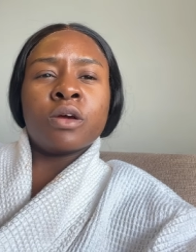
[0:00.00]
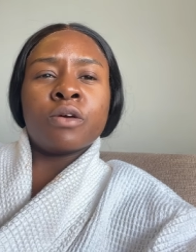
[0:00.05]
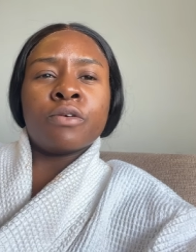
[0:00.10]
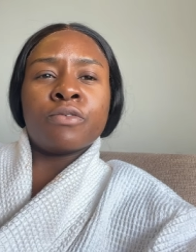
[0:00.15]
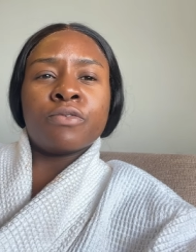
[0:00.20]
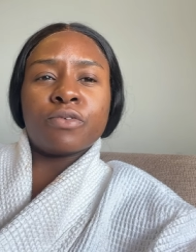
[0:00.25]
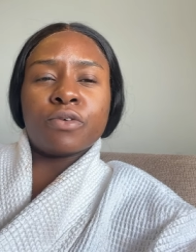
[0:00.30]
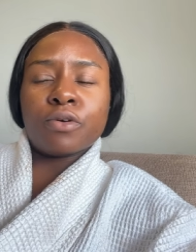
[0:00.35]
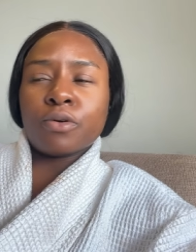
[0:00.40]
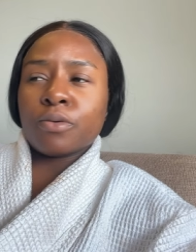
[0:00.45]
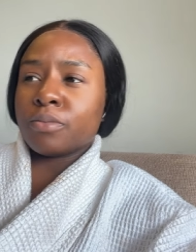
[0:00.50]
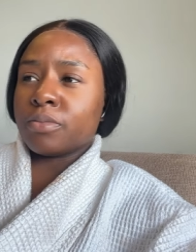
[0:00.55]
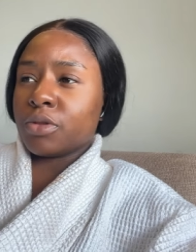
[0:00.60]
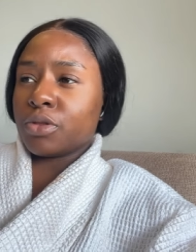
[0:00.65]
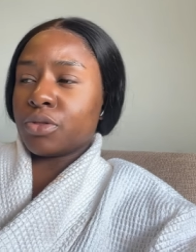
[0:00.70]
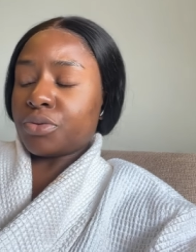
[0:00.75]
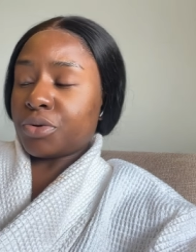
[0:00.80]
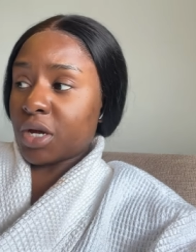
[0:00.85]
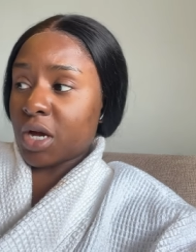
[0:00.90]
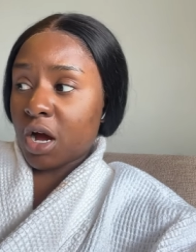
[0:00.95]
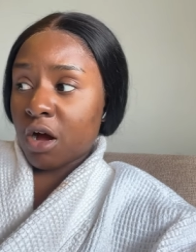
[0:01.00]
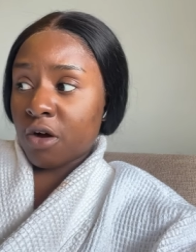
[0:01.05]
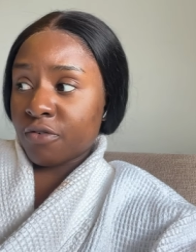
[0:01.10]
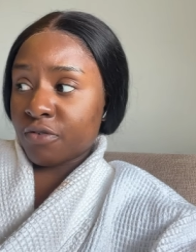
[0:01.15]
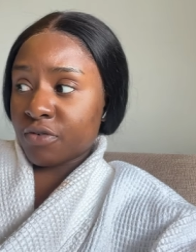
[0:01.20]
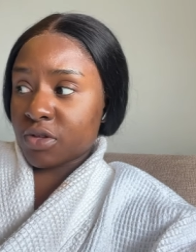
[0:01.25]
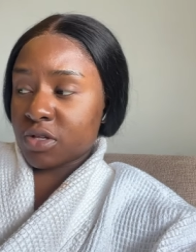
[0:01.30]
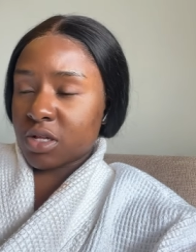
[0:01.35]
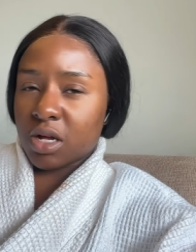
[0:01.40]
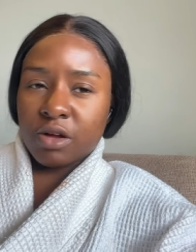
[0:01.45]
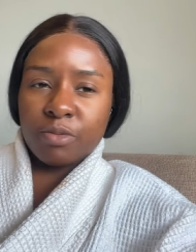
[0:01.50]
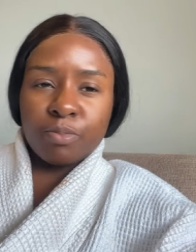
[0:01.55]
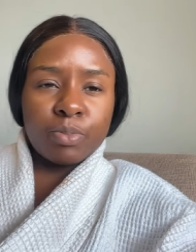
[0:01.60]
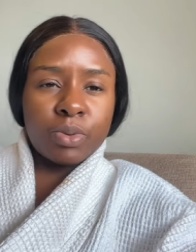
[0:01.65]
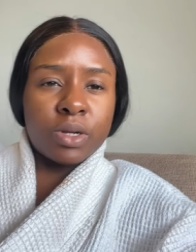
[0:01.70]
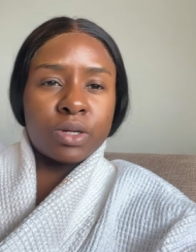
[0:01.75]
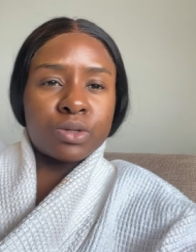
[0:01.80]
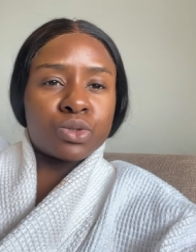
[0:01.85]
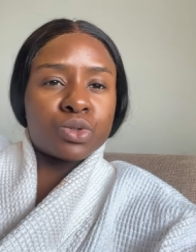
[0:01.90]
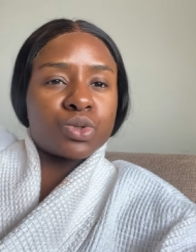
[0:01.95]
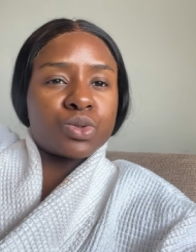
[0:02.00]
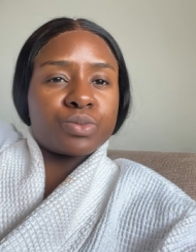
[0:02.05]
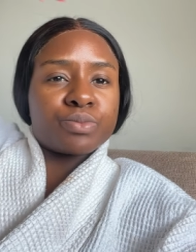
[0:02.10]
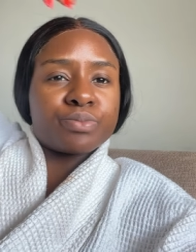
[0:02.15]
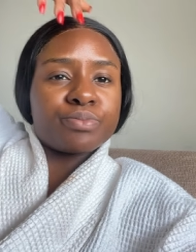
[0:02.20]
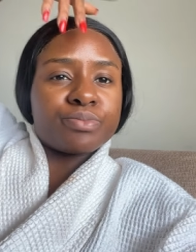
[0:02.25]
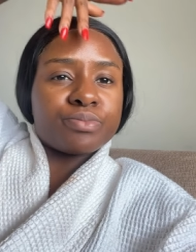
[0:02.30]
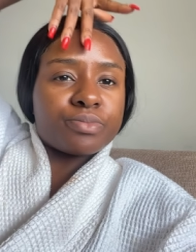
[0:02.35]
film the three outfits that I plan to.